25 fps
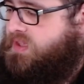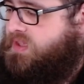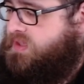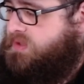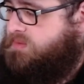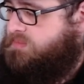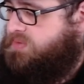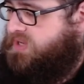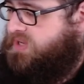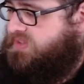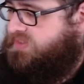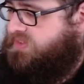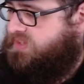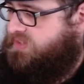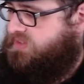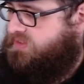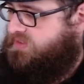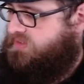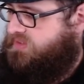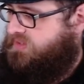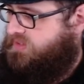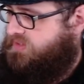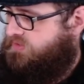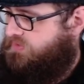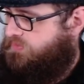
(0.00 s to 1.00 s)
But I think that
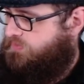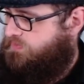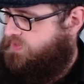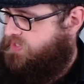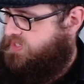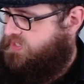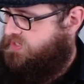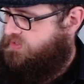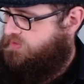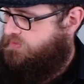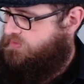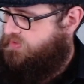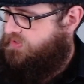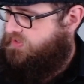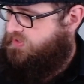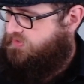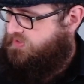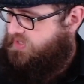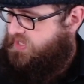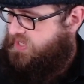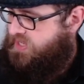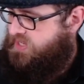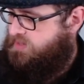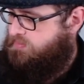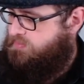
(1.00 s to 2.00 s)
this video, this
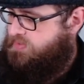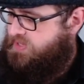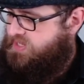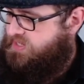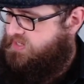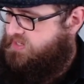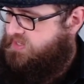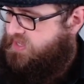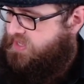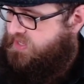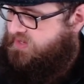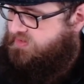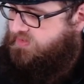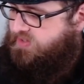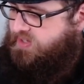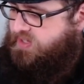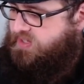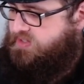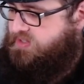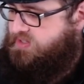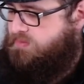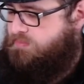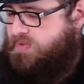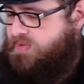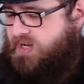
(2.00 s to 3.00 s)
AB head-to-head
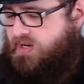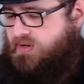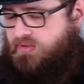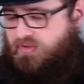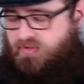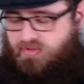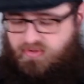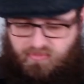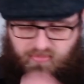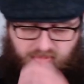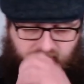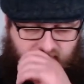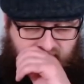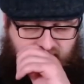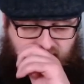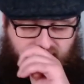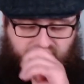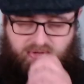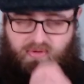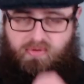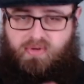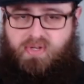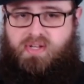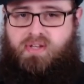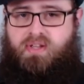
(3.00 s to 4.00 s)
comparison, is worth
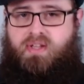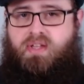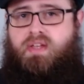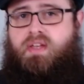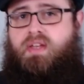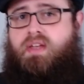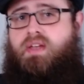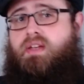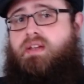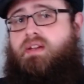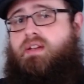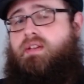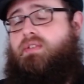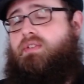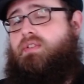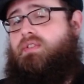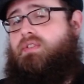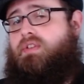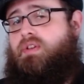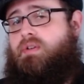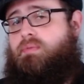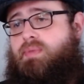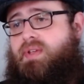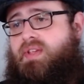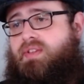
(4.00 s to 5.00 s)
doing because it's
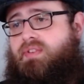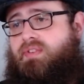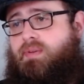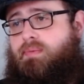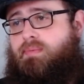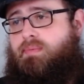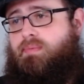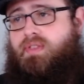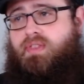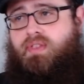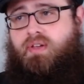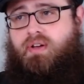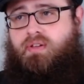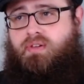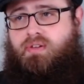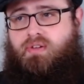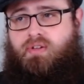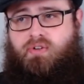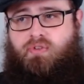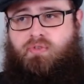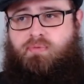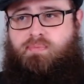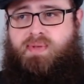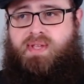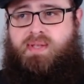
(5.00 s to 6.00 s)
going something that a lot
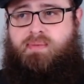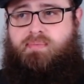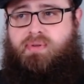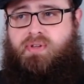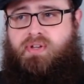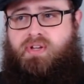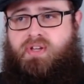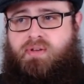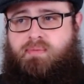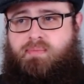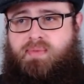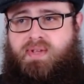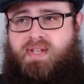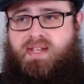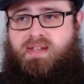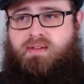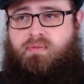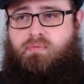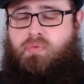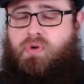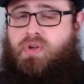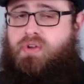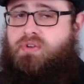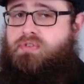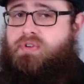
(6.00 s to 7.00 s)
of people are going to be
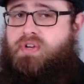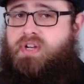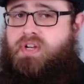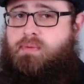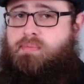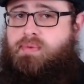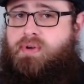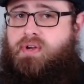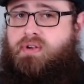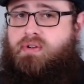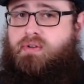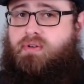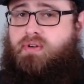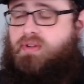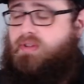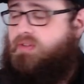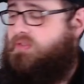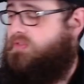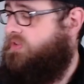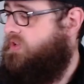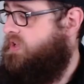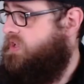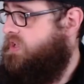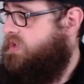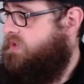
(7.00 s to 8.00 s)
wondering about, because
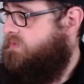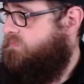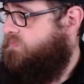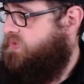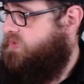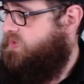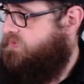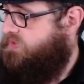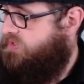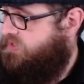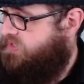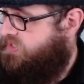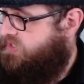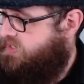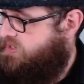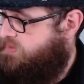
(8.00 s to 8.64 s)
if you're looking